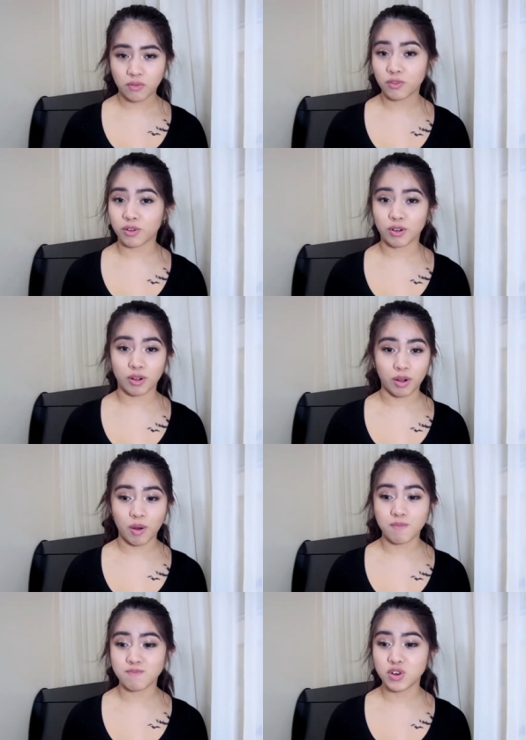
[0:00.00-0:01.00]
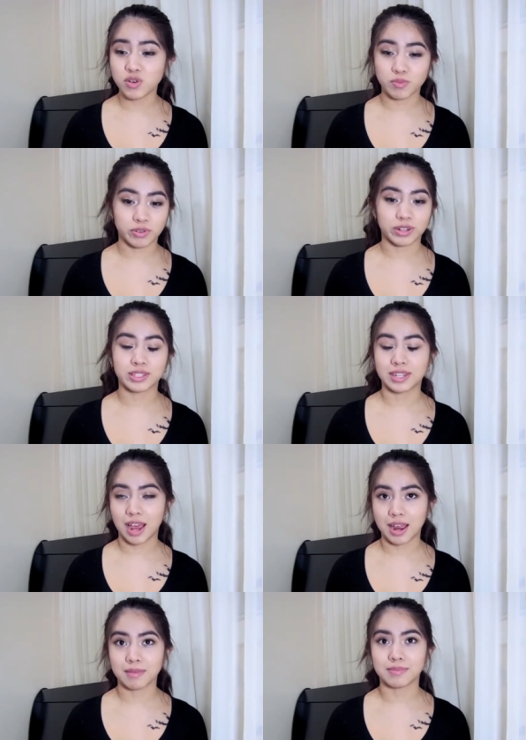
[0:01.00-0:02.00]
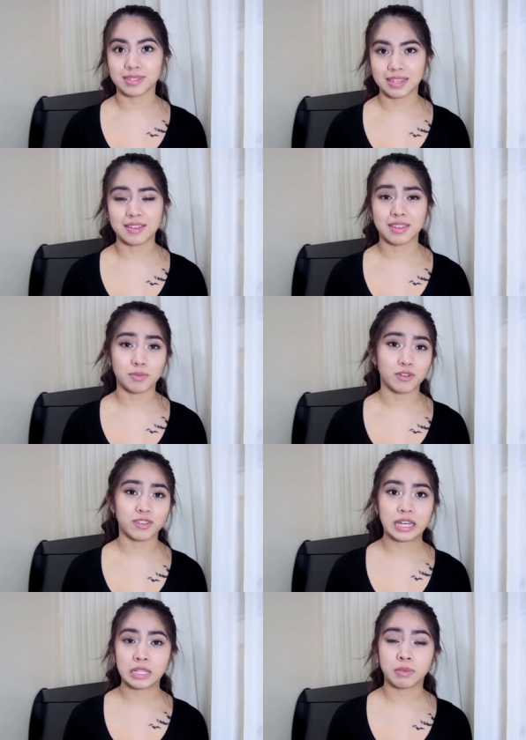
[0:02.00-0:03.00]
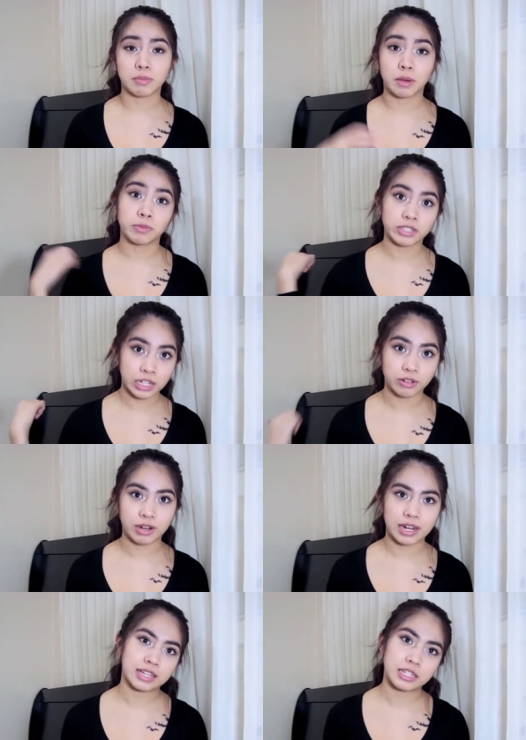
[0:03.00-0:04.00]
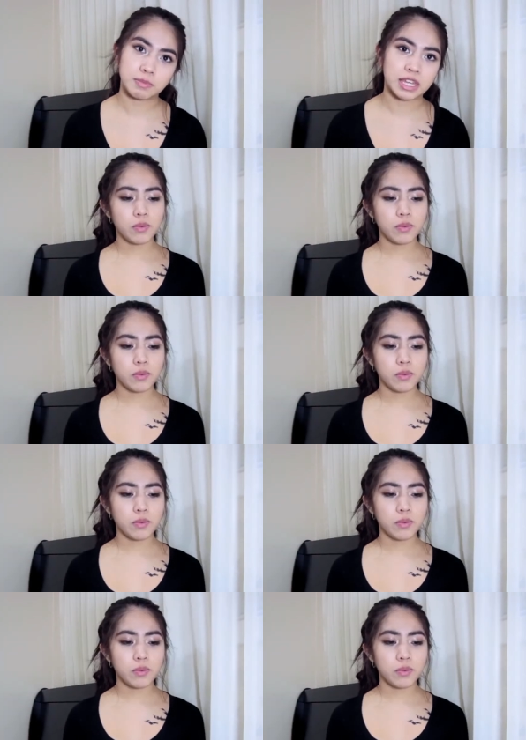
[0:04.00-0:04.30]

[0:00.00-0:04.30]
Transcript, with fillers: for numerous times in the movie because my mom was sitting right next to me.